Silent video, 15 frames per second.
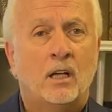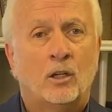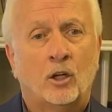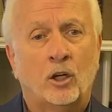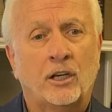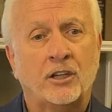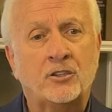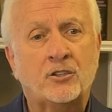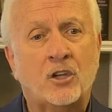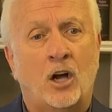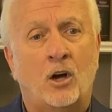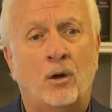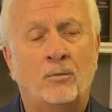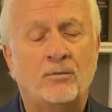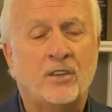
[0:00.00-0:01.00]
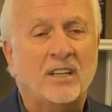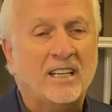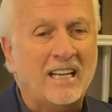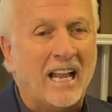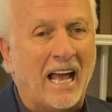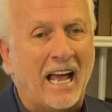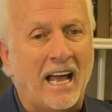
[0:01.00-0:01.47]
Look at Psalms
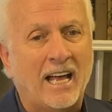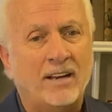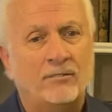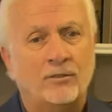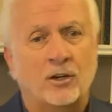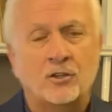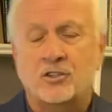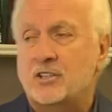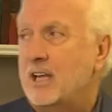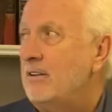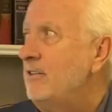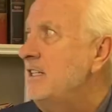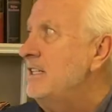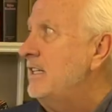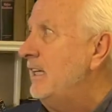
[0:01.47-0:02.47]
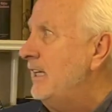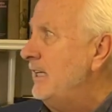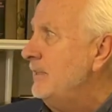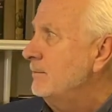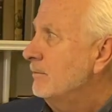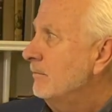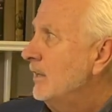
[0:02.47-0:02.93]
9 and verse
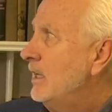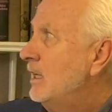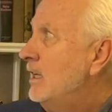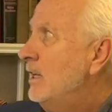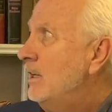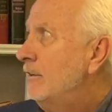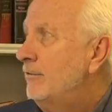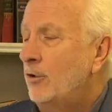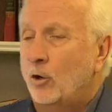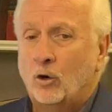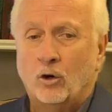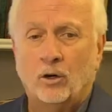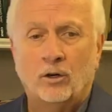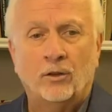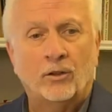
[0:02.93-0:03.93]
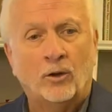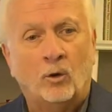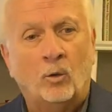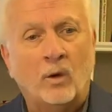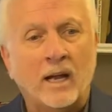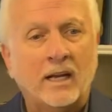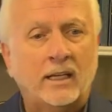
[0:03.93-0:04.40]
17. For the
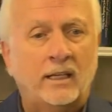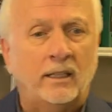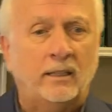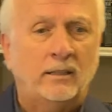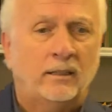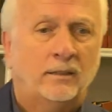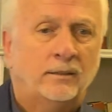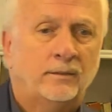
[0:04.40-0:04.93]
wicked